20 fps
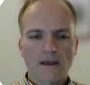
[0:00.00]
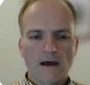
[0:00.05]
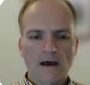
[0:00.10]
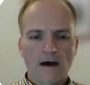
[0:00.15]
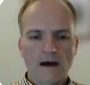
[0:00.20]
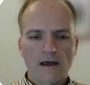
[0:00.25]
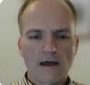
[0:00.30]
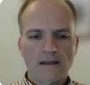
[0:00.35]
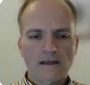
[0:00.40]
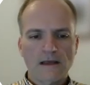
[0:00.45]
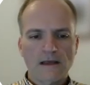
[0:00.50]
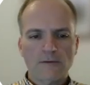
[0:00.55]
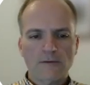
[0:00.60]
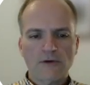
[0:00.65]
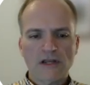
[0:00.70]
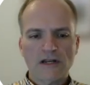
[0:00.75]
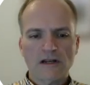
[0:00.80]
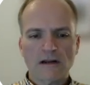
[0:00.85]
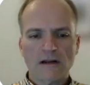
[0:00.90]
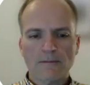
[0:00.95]
And
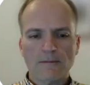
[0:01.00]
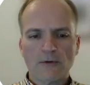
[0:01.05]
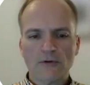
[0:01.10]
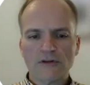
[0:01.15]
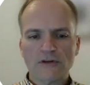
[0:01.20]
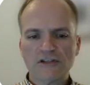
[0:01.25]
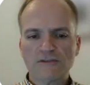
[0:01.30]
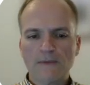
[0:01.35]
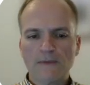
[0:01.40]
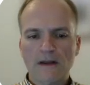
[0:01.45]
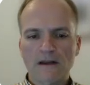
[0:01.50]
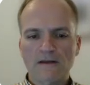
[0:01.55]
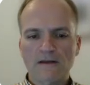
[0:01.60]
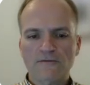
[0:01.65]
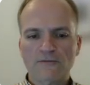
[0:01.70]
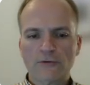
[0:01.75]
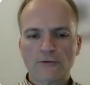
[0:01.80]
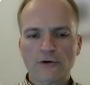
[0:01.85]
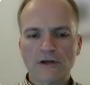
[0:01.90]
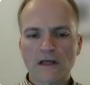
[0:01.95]
we ended up only spending
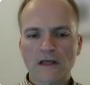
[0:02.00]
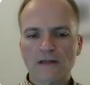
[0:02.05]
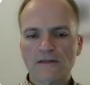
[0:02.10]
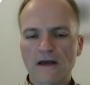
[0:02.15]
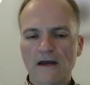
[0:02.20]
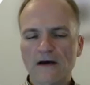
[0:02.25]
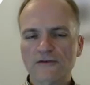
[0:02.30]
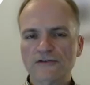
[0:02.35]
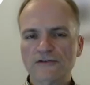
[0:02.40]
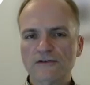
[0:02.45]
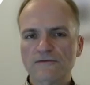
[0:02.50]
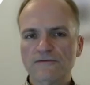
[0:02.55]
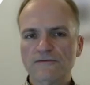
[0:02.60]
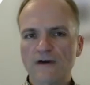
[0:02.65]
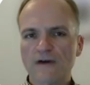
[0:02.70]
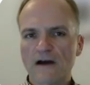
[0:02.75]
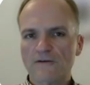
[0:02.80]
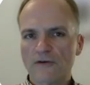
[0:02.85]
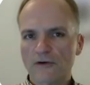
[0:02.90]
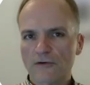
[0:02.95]

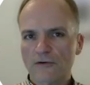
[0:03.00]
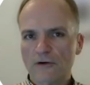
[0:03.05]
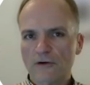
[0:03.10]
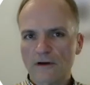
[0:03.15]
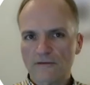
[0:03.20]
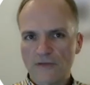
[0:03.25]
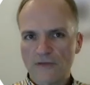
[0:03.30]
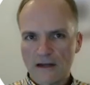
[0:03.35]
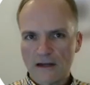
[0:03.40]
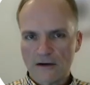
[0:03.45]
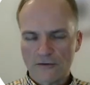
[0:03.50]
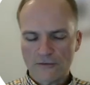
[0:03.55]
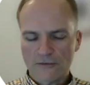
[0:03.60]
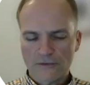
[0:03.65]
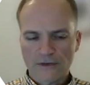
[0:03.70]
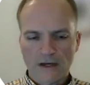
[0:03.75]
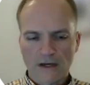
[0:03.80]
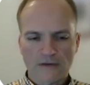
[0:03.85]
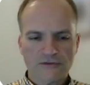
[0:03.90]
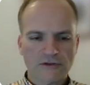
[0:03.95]
$48,500 of that
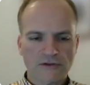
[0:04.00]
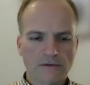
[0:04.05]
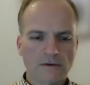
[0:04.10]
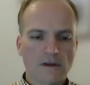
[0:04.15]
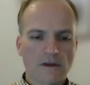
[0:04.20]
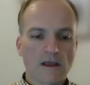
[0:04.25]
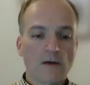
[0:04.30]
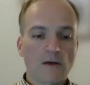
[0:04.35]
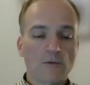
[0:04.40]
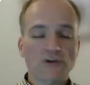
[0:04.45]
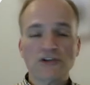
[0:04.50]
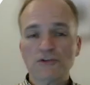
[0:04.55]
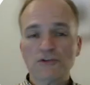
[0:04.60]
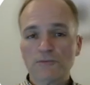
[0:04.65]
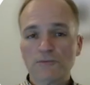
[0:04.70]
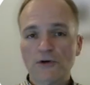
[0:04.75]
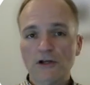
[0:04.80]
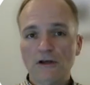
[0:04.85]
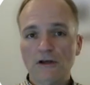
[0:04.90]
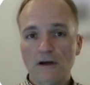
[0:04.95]
$100,000, which is
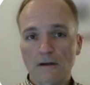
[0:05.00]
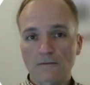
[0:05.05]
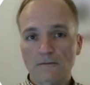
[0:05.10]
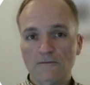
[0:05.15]
pretty good.